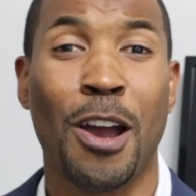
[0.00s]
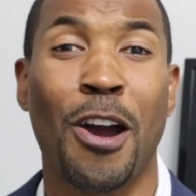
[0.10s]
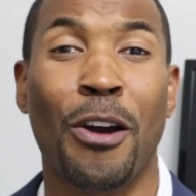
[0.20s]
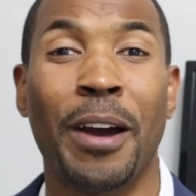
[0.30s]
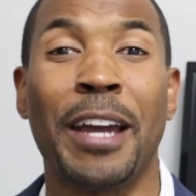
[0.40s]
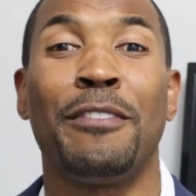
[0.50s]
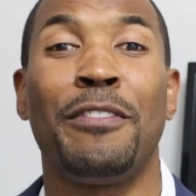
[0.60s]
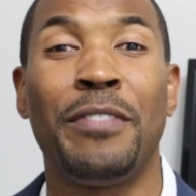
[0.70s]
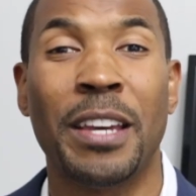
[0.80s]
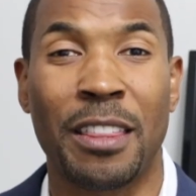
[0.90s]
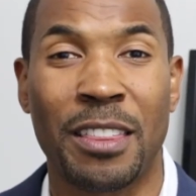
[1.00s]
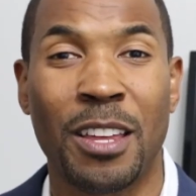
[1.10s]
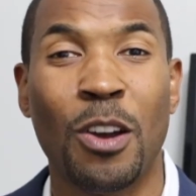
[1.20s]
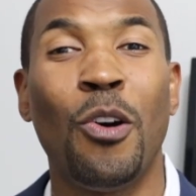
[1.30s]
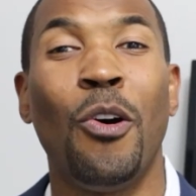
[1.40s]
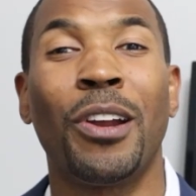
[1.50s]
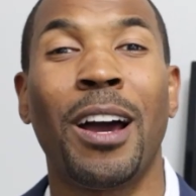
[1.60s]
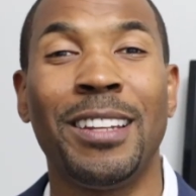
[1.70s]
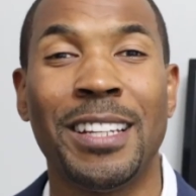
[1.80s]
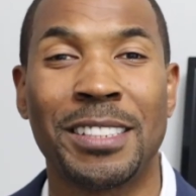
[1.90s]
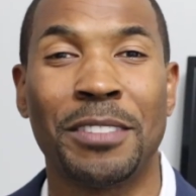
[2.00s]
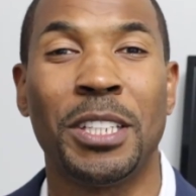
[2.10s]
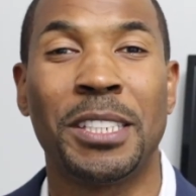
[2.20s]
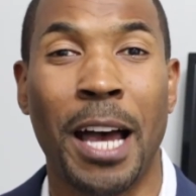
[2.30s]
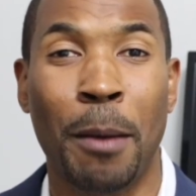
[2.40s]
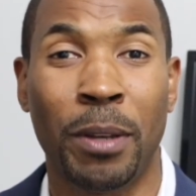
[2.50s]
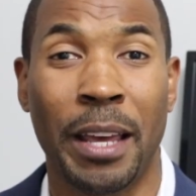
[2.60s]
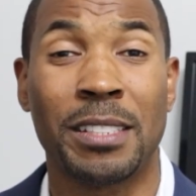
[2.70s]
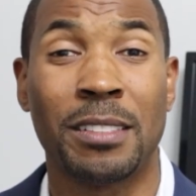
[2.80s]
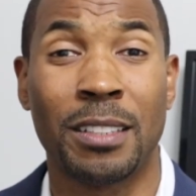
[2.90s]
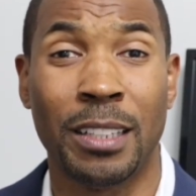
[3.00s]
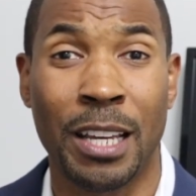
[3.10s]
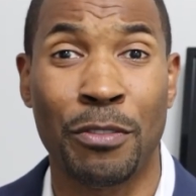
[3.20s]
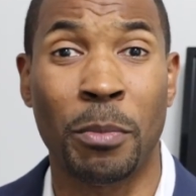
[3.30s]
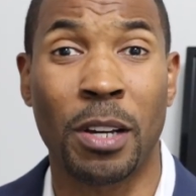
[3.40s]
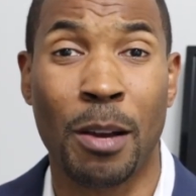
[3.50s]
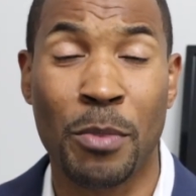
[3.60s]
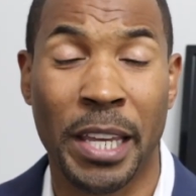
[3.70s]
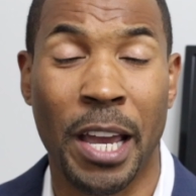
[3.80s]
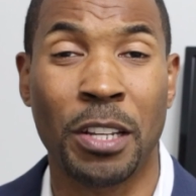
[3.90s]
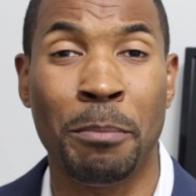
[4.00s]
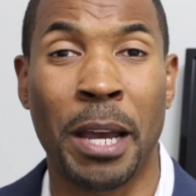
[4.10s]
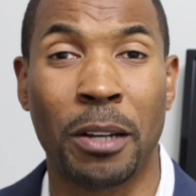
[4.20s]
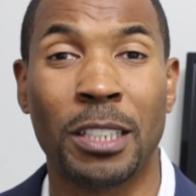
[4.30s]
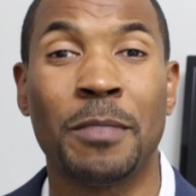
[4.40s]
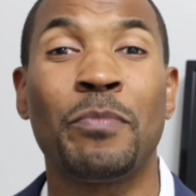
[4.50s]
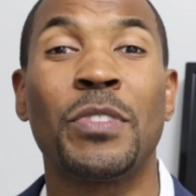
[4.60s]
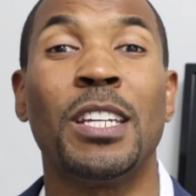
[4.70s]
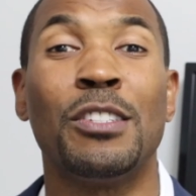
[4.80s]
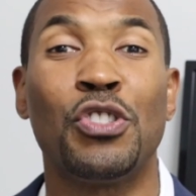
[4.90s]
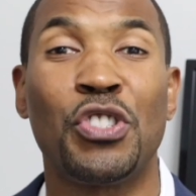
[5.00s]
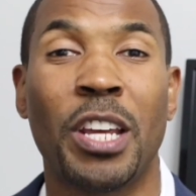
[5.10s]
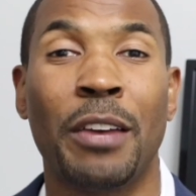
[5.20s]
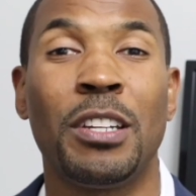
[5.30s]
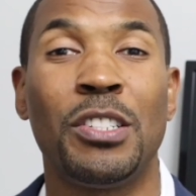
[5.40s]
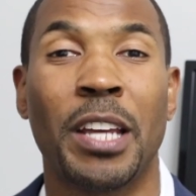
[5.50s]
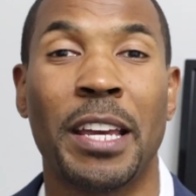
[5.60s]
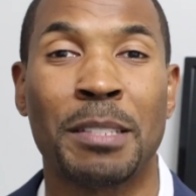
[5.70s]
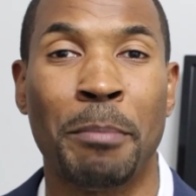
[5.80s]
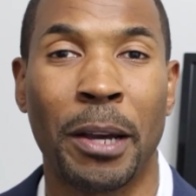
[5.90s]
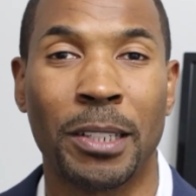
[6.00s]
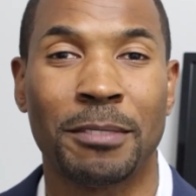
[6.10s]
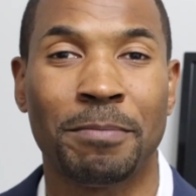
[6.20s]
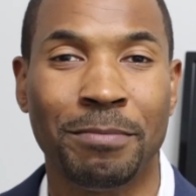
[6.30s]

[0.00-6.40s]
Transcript: All right, fifth on our list of the top places to live in Montgomery County, Maryland is Chevy Chase, Maryland.